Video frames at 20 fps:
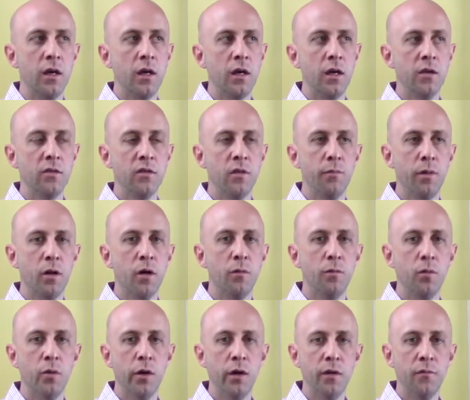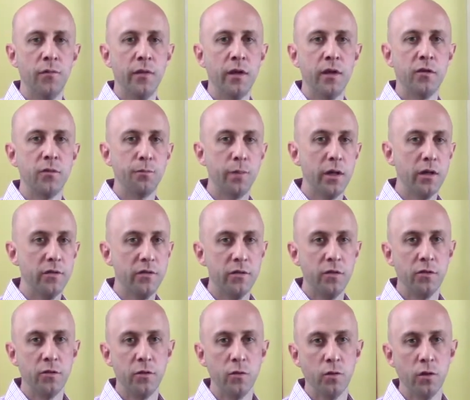as the pedal point, it's best
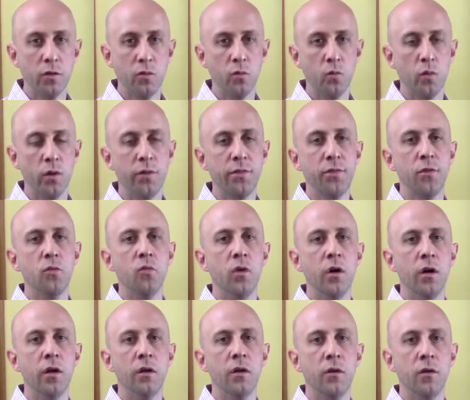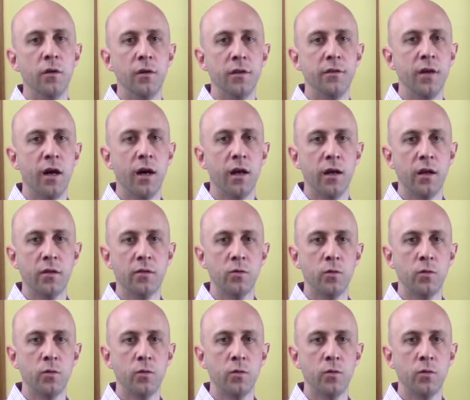to do it with the 1 or the tonic.